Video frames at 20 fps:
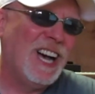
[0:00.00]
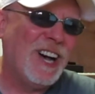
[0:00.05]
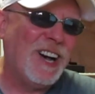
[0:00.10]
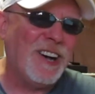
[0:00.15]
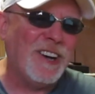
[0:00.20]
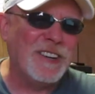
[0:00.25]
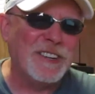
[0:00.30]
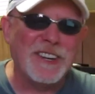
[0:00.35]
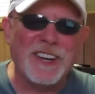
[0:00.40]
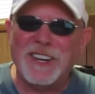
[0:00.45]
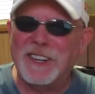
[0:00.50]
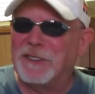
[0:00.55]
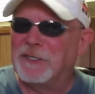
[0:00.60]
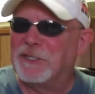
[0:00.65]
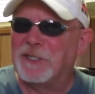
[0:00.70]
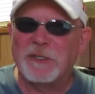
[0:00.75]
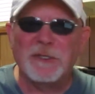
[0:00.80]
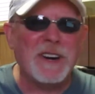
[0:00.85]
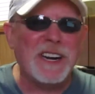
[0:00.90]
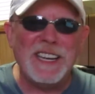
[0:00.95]
Oh no, it
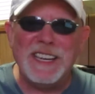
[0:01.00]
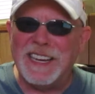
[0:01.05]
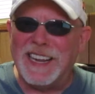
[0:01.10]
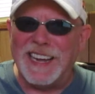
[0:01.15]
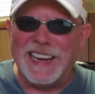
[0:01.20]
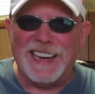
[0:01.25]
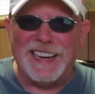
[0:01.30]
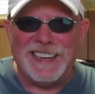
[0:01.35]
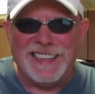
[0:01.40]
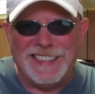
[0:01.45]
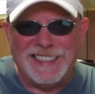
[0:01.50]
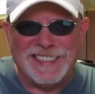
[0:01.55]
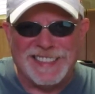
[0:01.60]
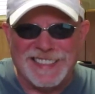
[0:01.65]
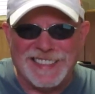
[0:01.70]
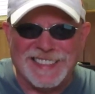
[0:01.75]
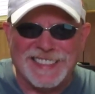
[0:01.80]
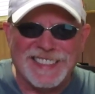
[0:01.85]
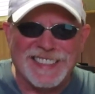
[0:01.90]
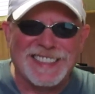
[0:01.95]
was a great day.
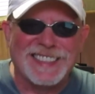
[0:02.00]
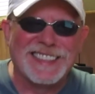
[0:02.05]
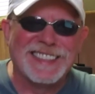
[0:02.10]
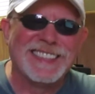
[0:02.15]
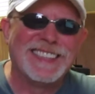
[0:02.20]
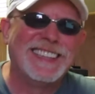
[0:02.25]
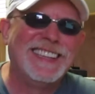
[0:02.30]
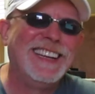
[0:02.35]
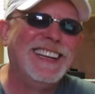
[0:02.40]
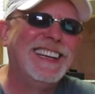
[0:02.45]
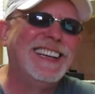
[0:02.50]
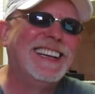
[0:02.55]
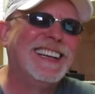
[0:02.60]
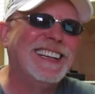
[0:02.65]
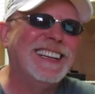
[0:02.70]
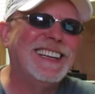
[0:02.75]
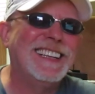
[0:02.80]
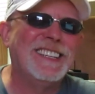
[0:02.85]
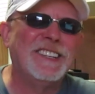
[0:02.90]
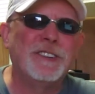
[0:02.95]

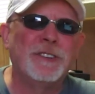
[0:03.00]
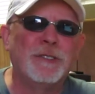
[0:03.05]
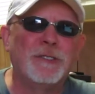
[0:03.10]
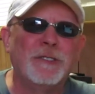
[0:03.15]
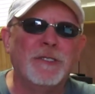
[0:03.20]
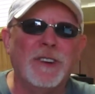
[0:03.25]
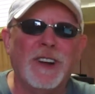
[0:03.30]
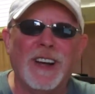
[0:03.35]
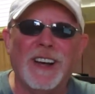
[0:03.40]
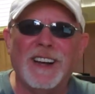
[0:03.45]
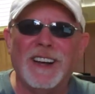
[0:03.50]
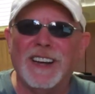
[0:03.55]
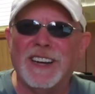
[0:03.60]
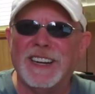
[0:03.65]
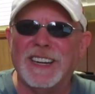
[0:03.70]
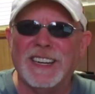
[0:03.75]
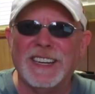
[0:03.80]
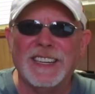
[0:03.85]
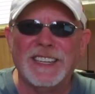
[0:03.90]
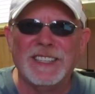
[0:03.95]

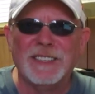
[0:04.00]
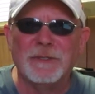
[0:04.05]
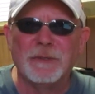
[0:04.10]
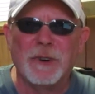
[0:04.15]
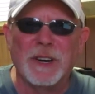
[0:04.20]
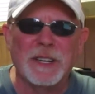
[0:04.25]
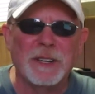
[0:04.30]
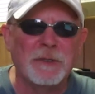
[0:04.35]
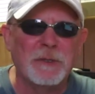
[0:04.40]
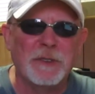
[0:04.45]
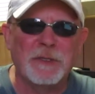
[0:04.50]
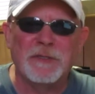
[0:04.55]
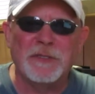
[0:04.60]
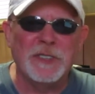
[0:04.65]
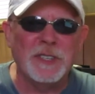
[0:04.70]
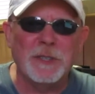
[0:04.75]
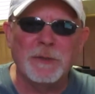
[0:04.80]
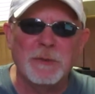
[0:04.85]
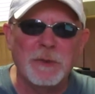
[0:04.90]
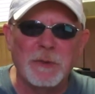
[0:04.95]
Whether it was
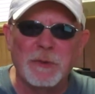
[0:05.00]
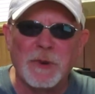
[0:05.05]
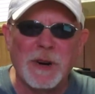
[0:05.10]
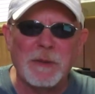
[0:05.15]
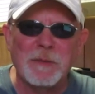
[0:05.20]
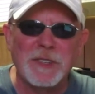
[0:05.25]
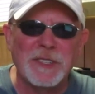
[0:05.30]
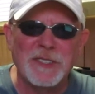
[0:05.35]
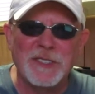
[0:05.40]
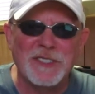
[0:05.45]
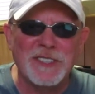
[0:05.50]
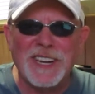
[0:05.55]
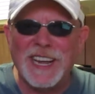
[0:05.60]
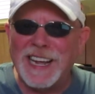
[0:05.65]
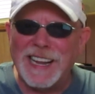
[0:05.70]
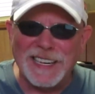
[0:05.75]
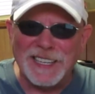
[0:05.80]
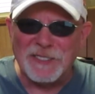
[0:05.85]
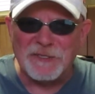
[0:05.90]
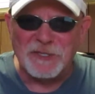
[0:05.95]
filled with gremlins or
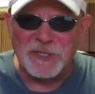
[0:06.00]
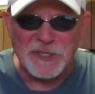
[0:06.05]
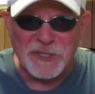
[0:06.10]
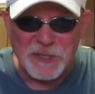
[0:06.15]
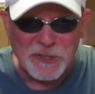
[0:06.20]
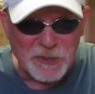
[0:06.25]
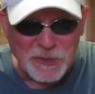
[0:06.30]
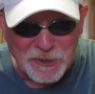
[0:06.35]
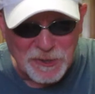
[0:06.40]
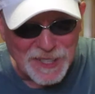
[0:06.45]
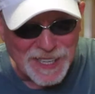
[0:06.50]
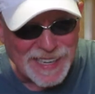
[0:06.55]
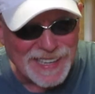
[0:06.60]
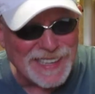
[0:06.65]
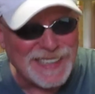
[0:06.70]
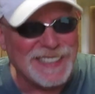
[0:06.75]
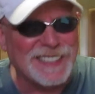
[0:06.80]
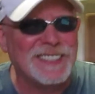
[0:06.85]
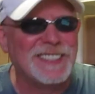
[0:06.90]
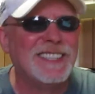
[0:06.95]
not, it was a cool
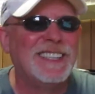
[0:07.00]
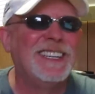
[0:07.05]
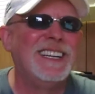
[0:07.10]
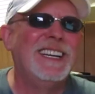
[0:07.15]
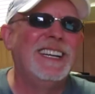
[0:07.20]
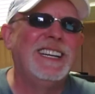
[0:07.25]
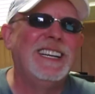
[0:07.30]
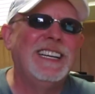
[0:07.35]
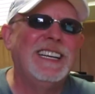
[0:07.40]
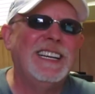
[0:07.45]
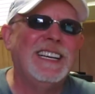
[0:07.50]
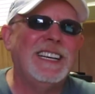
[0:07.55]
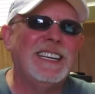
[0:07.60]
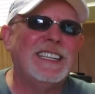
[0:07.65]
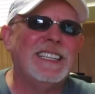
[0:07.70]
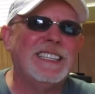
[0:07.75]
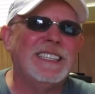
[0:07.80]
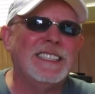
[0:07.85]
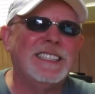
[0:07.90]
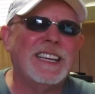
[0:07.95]
day.
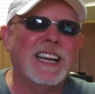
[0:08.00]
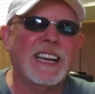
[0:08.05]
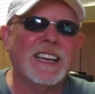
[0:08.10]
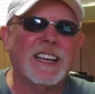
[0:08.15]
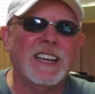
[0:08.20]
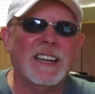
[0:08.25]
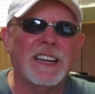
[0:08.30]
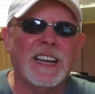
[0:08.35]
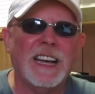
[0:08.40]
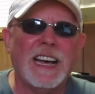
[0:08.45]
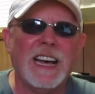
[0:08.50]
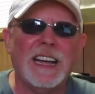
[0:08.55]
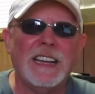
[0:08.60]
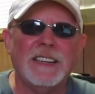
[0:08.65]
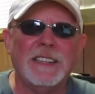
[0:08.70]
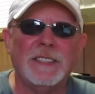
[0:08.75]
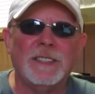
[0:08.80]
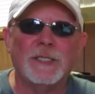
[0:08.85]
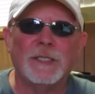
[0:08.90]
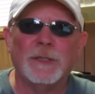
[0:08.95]
It got kind of
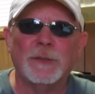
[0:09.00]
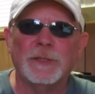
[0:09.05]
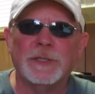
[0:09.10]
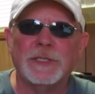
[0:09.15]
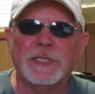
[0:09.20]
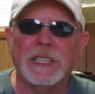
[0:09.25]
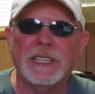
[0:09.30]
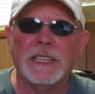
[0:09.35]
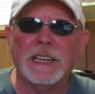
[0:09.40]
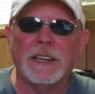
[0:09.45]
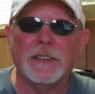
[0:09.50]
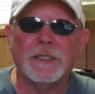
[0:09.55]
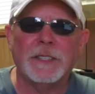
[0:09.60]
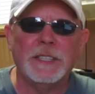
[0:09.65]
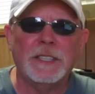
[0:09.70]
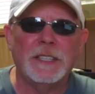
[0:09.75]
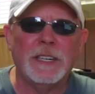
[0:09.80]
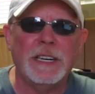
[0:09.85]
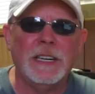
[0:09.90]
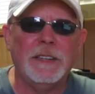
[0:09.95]
hot here. I was standing out
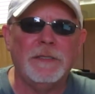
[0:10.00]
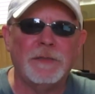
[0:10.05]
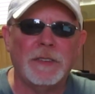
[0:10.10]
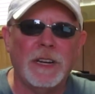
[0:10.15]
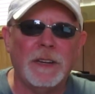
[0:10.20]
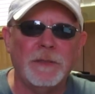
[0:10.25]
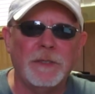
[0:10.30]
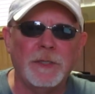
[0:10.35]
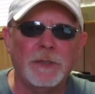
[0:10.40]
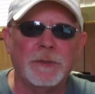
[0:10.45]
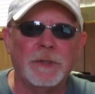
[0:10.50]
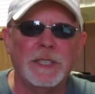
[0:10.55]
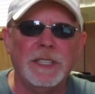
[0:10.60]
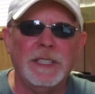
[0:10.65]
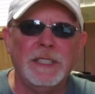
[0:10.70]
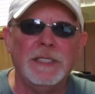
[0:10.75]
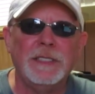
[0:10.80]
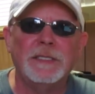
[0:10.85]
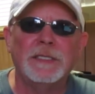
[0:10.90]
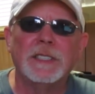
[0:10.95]
there, 85
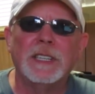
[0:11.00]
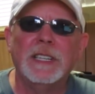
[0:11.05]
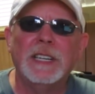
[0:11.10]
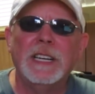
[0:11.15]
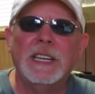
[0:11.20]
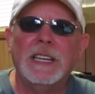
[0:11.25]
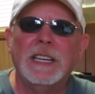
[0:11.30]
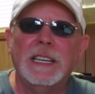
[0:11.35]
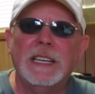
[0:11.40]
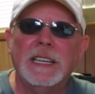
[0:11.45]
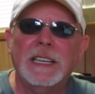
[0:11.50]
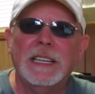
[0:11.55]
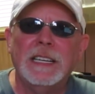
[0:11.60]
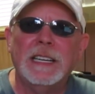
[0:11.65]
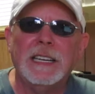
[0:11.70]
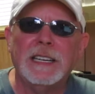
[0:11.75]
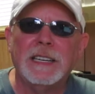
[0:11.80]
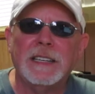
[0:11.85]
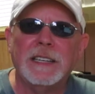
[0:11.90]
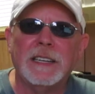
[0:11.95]
degrees,
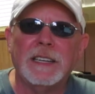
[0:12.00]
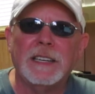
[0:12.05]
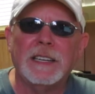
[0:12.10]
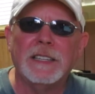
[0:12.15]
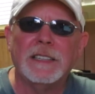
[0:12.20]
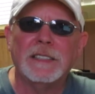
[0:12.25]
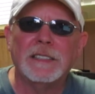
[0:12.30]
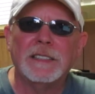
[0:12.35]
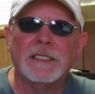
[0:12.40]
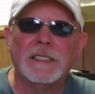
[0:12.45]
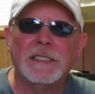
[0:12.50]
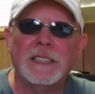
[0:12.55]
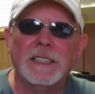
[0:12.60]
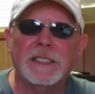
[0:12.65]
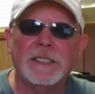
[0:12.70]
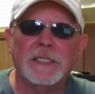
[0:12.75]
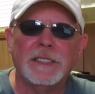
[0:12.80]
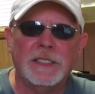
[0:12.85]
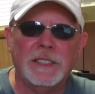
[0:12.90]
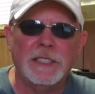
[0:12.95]
and
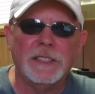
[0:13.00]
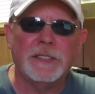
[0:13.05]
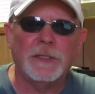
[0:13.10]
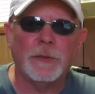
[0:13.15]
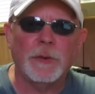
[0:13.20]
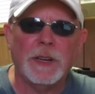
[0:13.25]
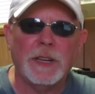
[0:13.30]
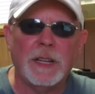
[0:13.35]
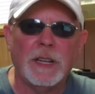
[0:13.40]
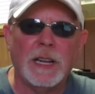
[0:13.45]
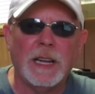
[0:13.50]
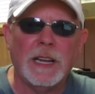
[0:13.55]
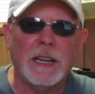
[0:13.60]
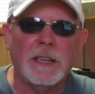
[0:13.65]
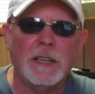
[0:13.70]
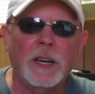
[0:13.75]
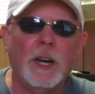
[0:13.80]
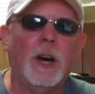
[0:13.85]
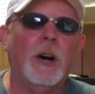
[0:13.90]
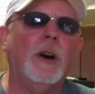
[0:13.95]
did sweat a lot.